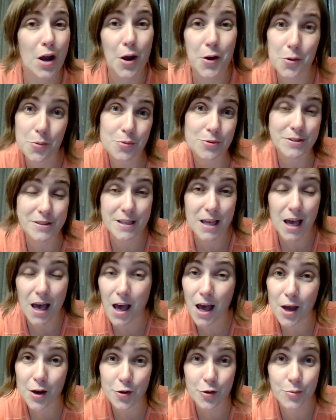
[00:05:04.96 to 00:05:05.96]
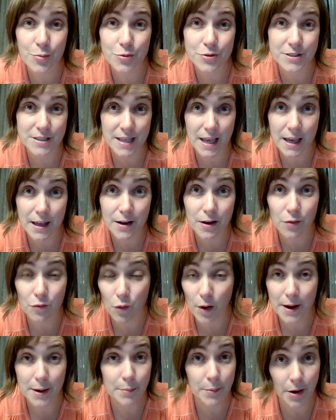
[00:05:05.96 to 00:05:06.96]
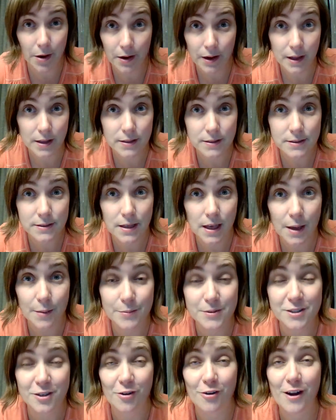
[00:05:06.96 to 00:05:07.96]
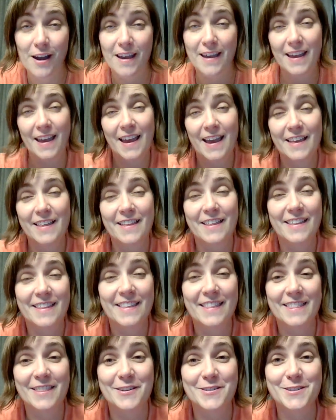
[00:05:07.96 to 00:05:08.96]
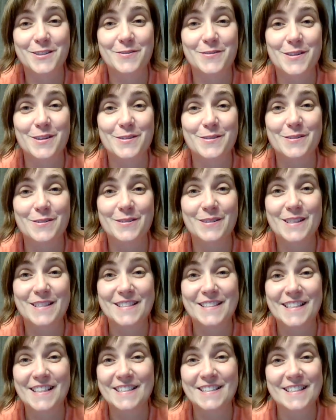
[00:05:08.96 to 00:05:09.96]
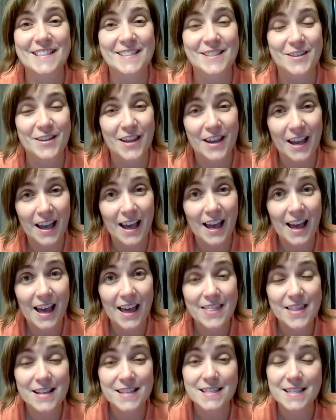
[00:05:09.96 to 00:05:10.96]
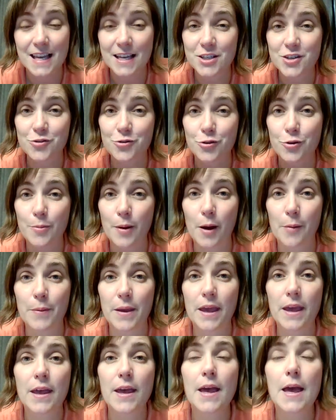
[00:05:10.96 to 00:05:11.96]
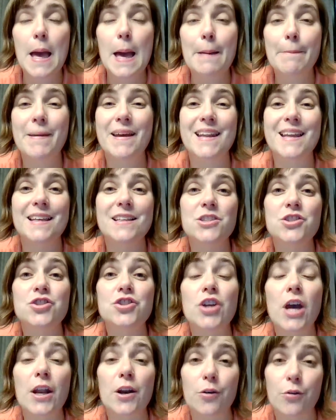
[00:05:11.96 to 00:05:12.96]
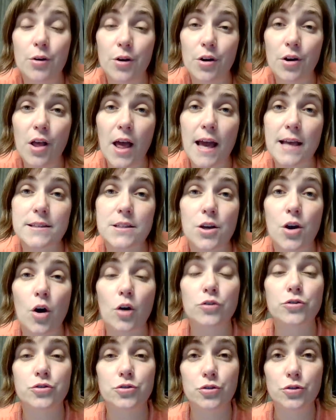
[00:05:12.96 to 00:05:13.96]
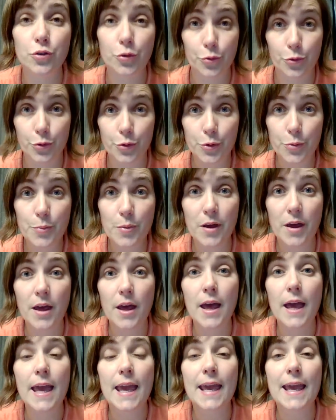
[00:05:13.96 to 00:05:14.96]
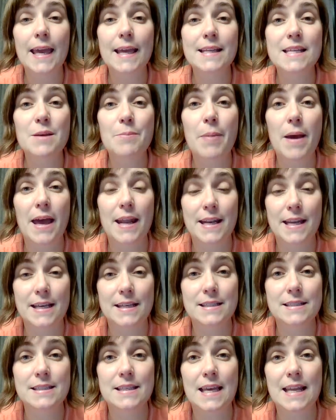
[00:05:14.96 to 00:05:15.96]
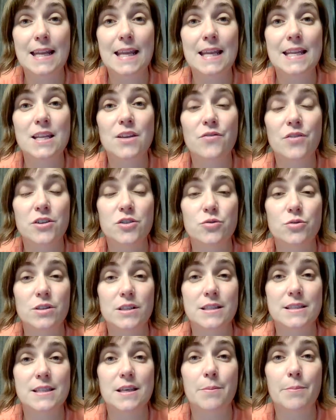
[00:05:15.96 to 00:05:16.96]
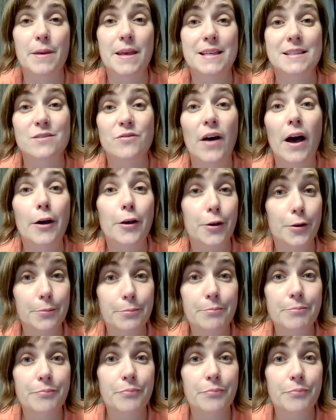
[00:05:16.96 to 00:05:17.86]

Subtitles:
100% of white Americans. Those of you listening to this are like, that's not true about me. But in general, as a cultural group, independence and individualism is valued.